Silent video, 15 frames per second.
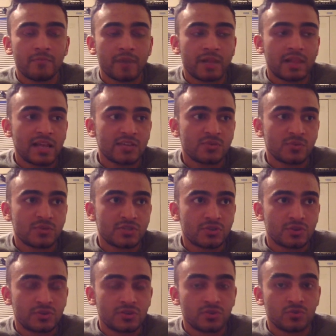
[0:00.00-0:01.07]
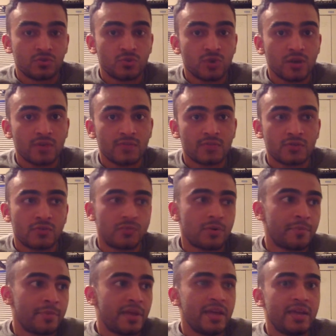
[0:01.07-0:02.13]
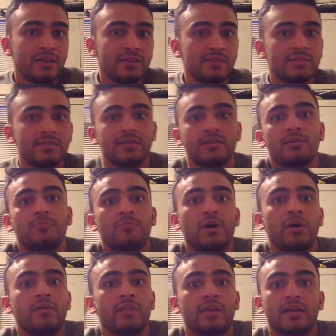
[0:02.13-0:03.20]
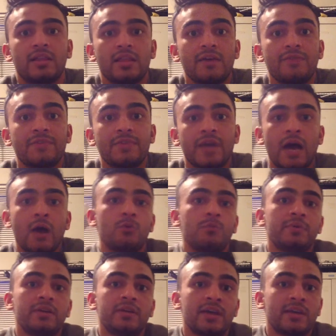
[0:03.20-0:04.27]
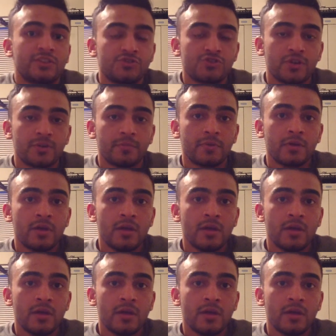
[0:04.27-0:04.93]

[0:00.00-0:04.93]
My class wouldn't start till 12, so from 8 to probably like 11, I would be at the gym.